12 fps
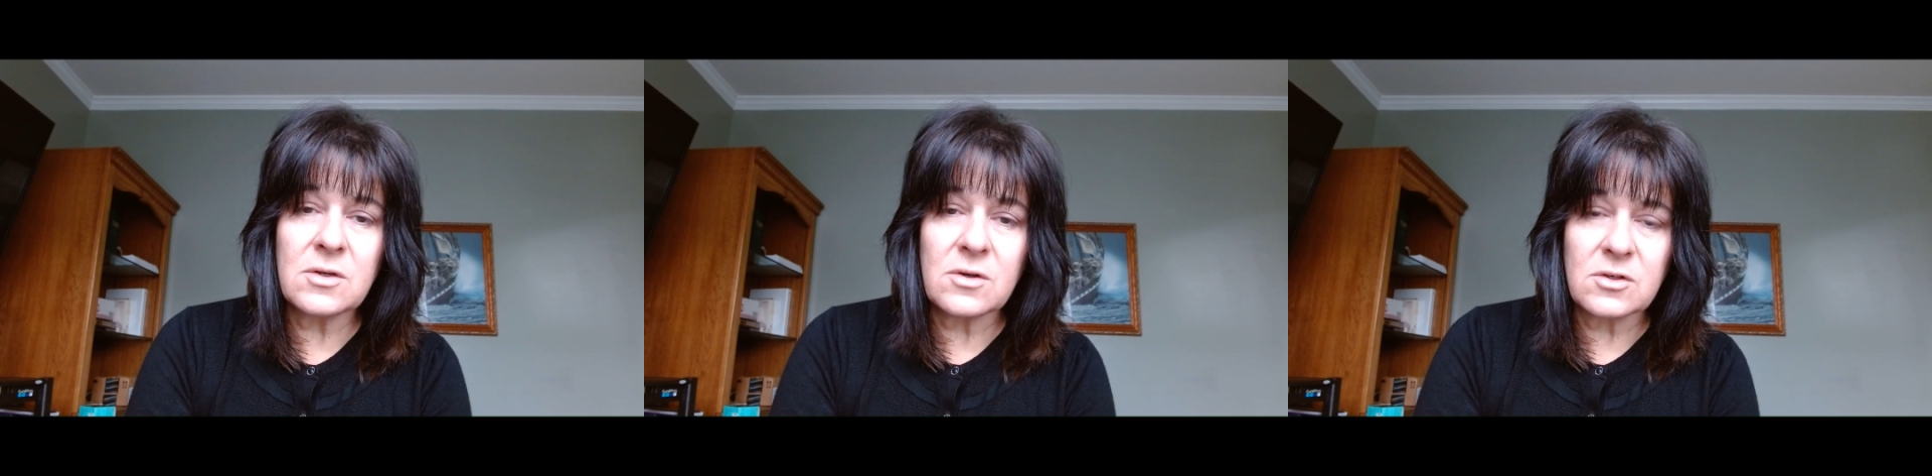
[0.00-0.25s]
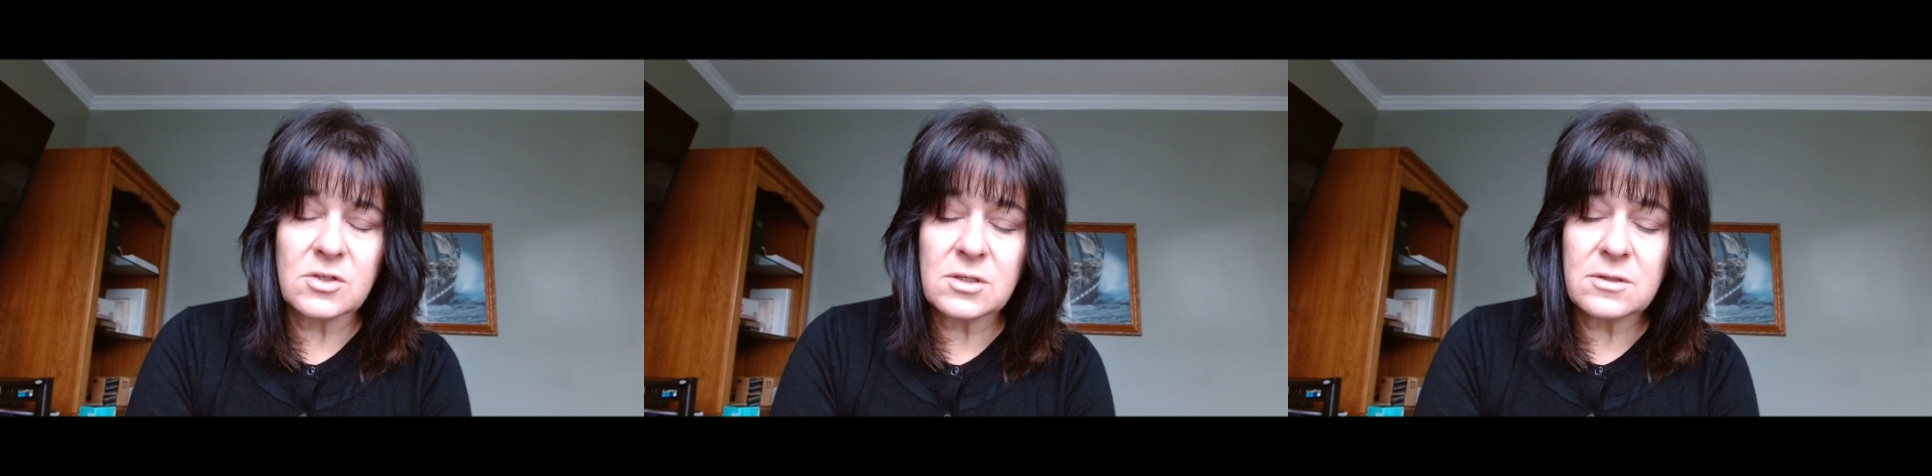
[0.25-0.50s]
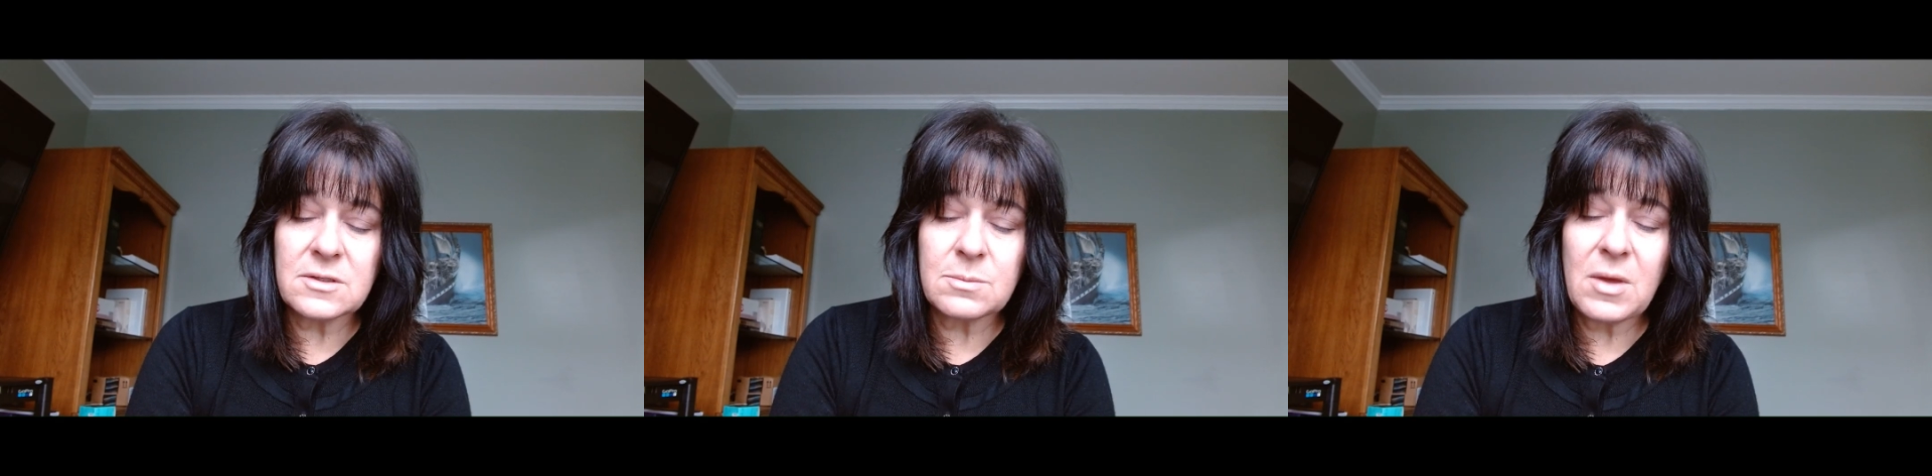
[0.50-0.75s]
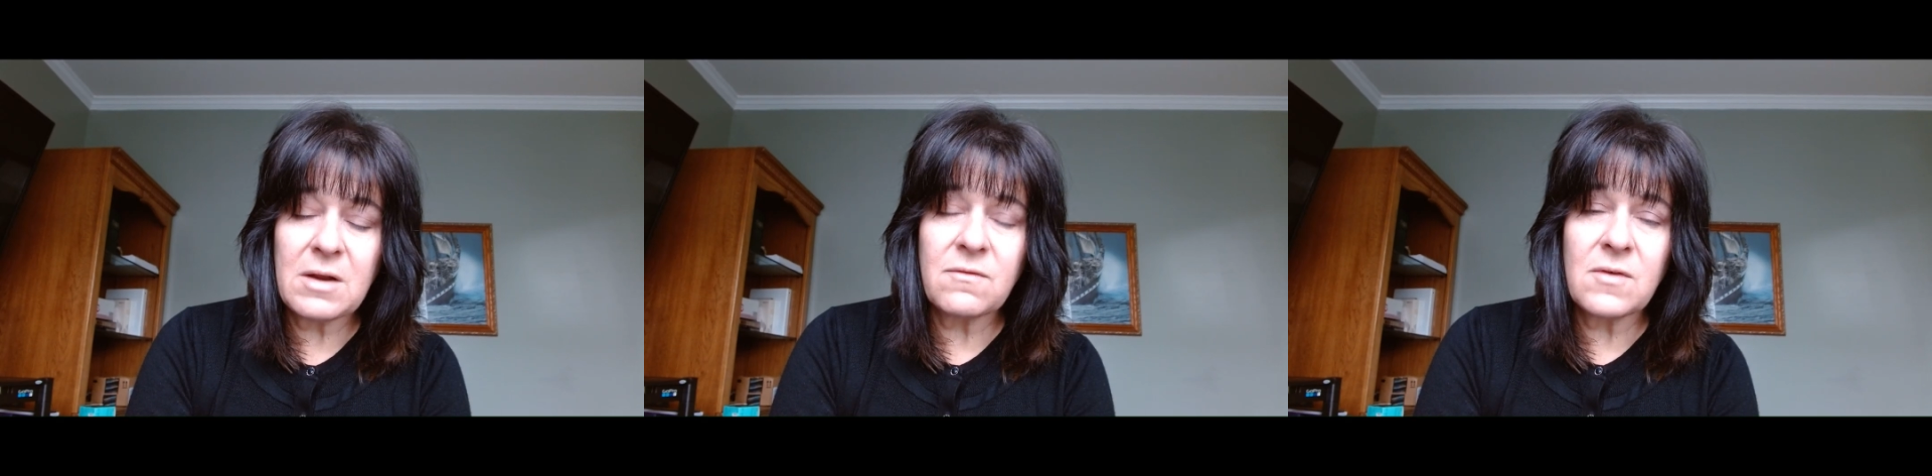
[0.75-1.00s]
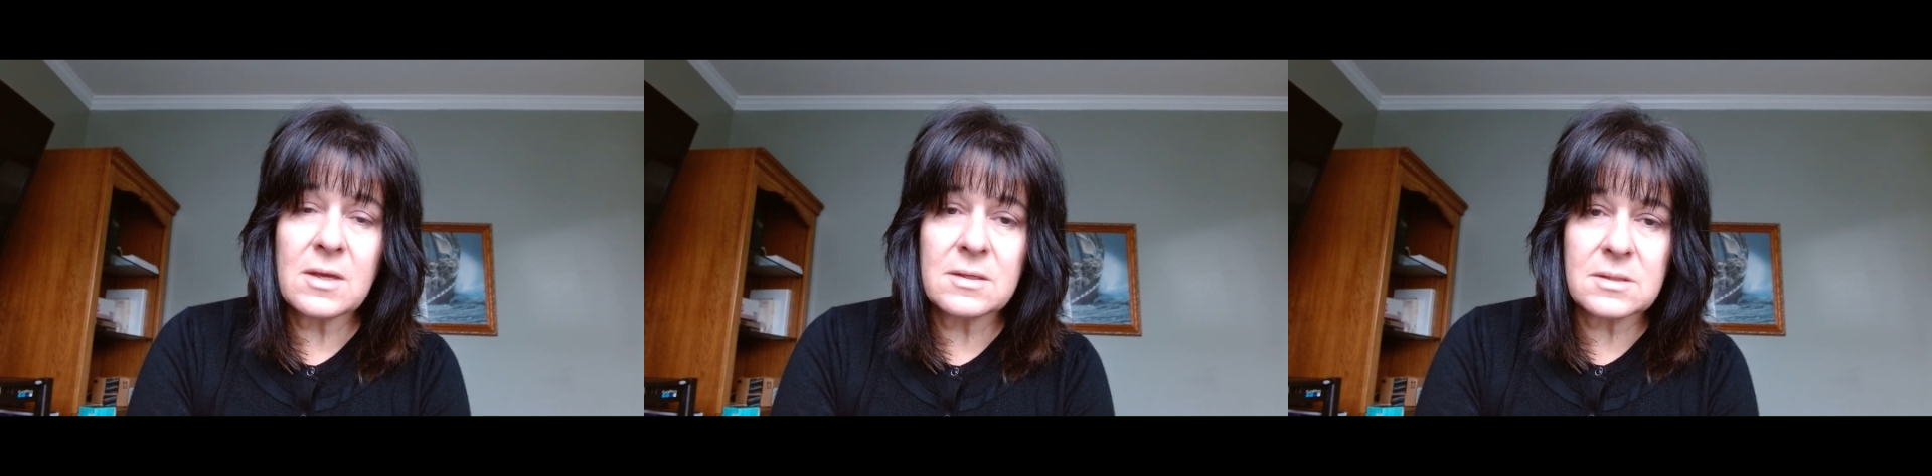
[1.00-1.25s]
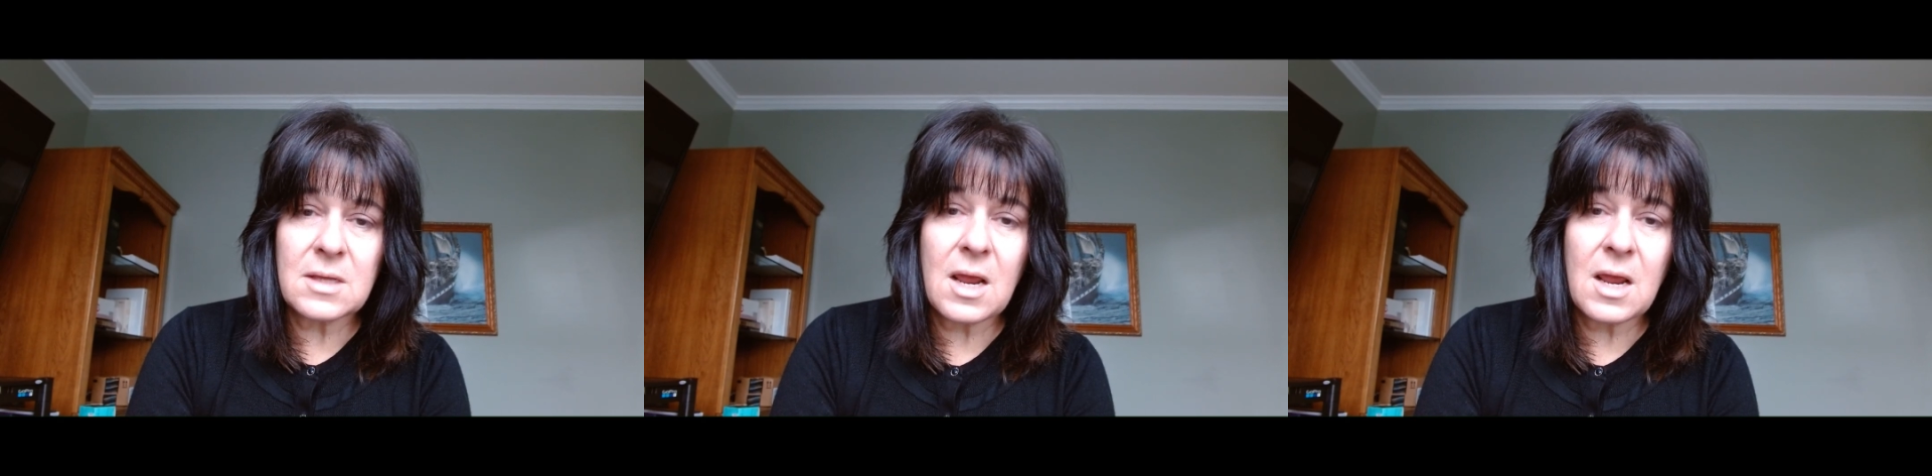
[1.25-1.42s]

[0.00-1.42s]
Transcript: your insurance benefit